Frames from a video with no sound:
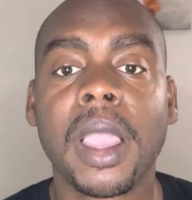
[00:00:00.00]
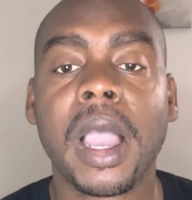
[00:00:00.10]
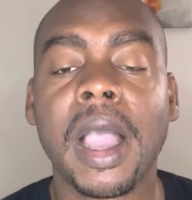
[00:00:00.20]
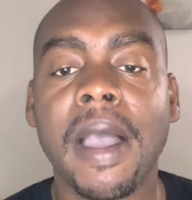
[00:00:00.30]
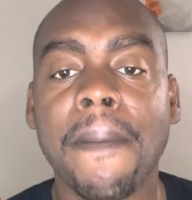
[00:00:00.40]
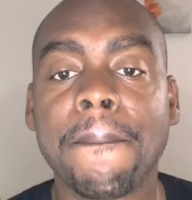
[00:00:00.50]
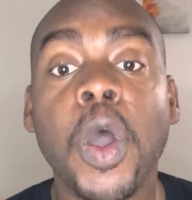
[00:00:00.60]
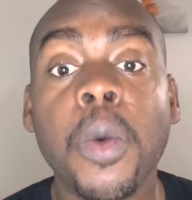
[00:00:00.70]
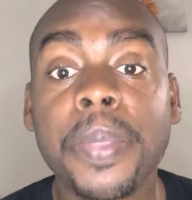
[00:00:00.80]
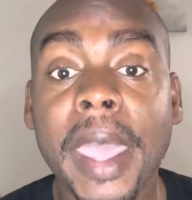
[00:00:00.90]
um,
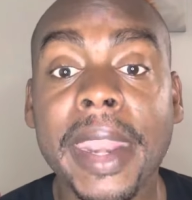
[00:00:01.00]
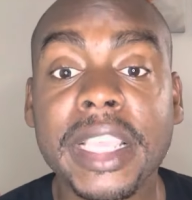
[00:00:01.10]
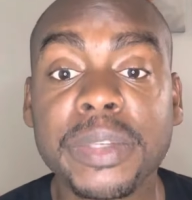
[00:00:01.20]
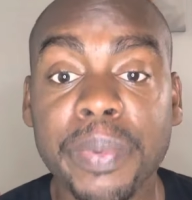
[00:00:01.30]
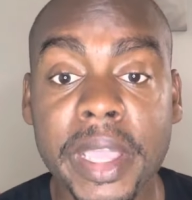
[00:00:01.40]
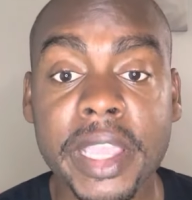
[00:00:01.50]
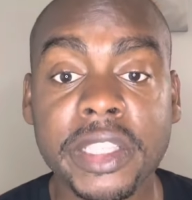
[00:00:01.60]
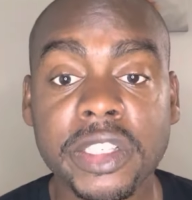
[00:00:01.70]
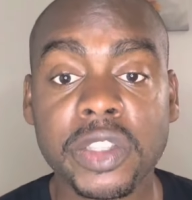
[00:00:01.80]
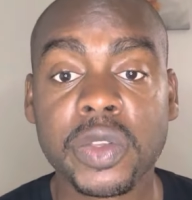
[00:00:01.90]
hope that
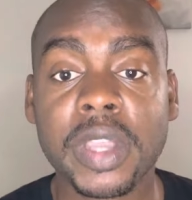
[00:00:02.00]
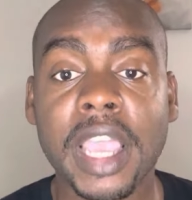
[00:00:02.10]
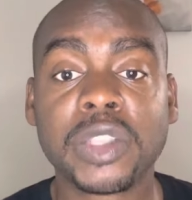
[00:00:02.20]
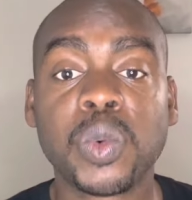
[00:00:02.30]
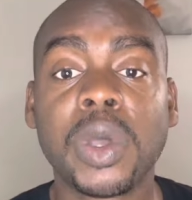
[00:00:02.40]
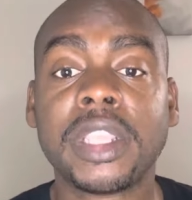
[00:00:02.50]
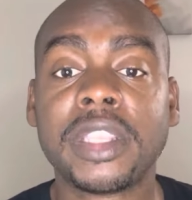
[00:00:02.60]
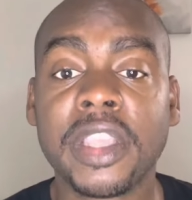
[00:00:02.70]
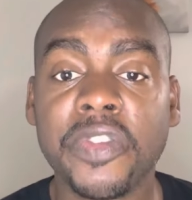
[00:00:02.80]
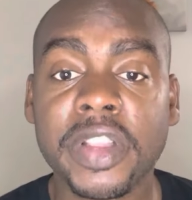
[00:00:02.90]
explains to you guys what the
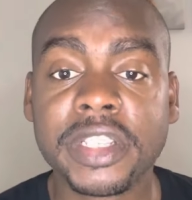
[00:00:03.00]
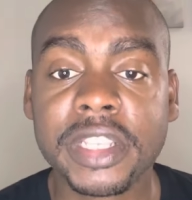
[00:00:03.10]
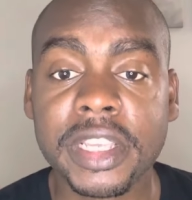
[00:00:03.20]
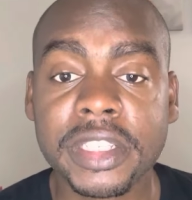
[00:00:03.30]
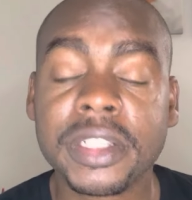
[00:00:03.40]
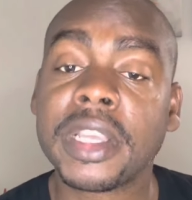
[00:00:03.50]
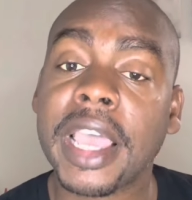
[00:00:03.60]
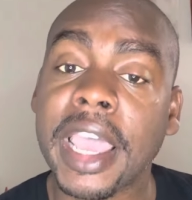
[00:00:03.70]
difference is